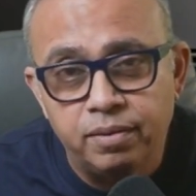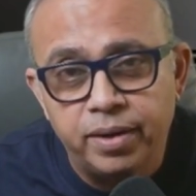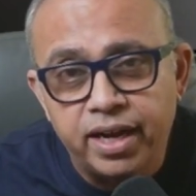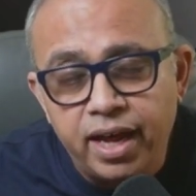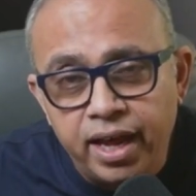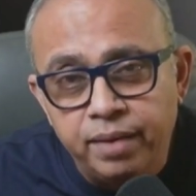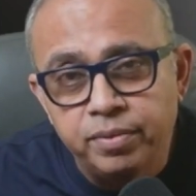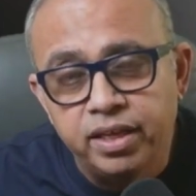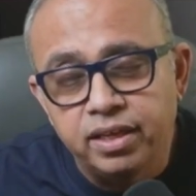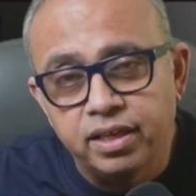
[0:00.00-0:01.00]
But I am
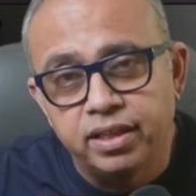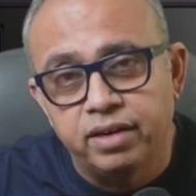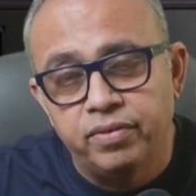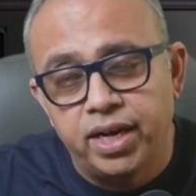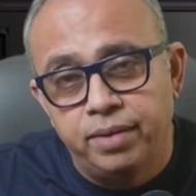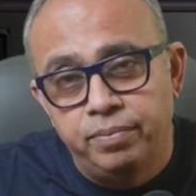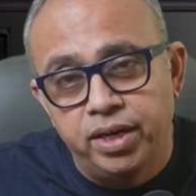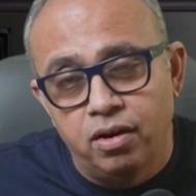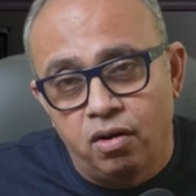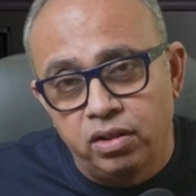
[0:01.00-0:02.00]
thinking that when I
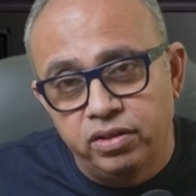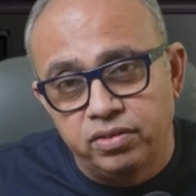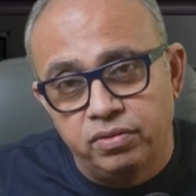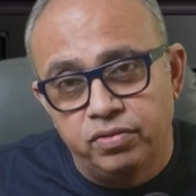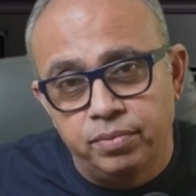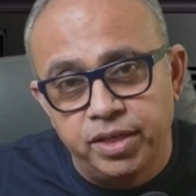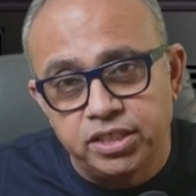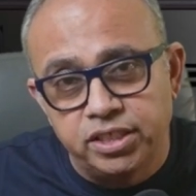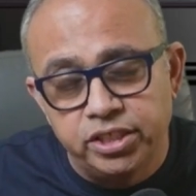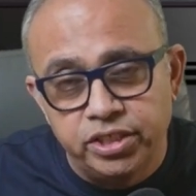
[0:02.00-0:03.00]
bring all this
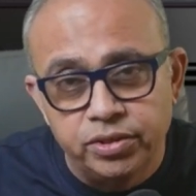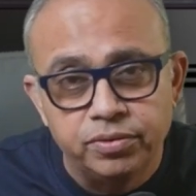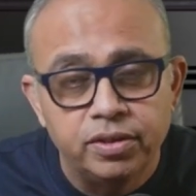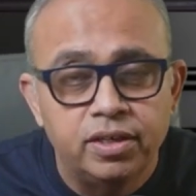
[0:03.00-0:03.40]
information to you,